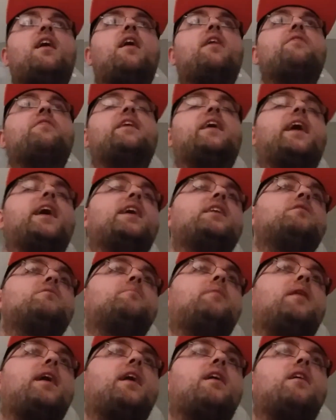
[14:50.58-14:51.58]
The
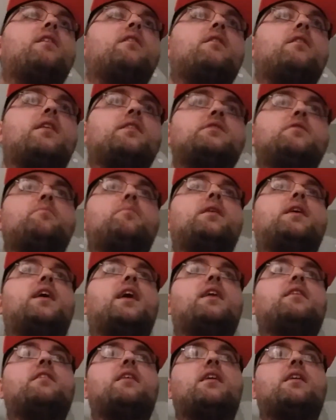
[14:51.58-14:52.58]
anime in the
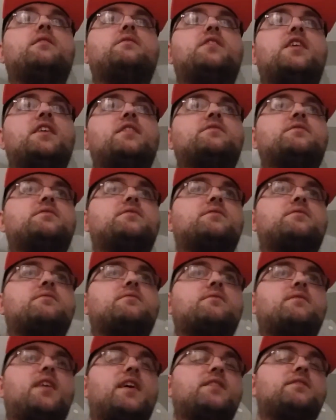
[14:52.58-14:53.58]
beginning takes
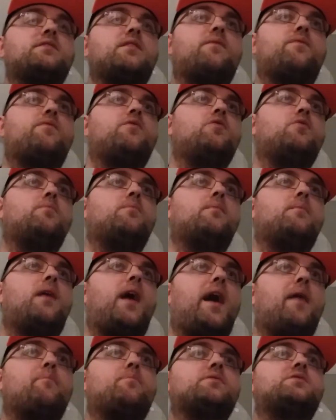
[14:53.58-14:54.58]
takes a few
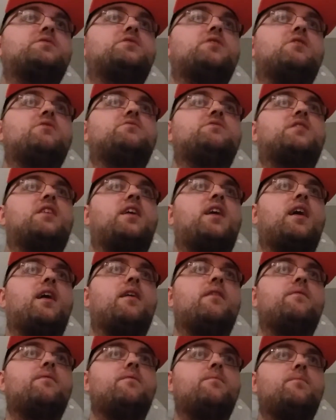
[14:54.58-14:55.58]
episodes to
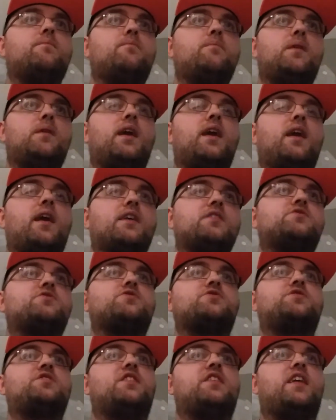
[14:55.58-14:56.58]
get me
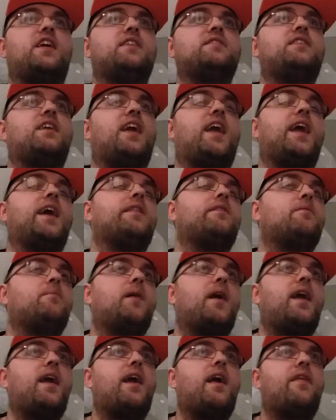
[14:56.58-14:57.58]
interested in the
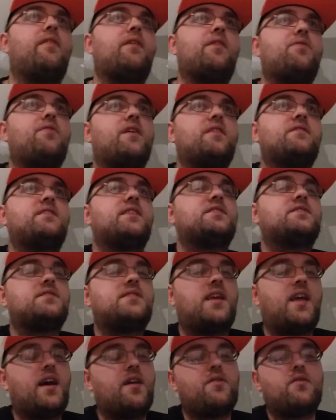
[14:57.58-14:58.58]
anime, and I think that's
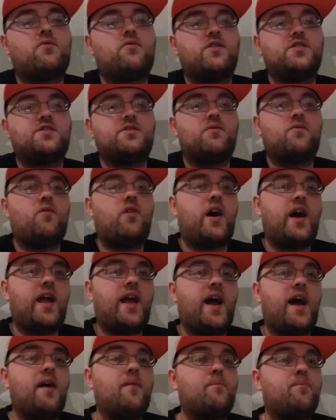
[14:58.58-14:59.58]
the other reason why
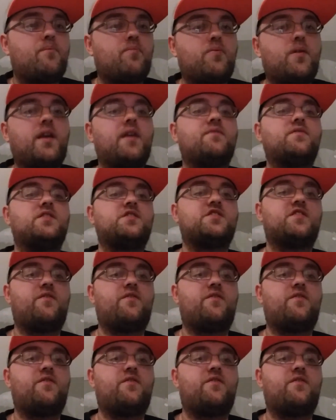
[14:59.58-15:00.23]
I give this a